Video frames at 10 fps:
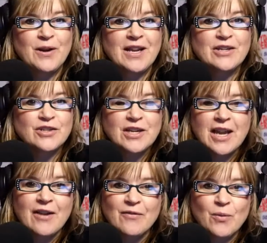and she gave
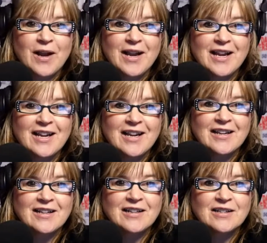away
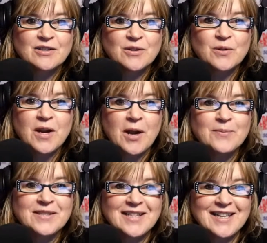2 Cubs
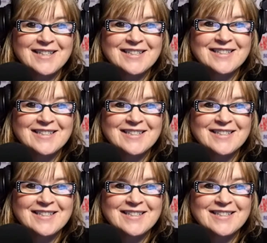tickets.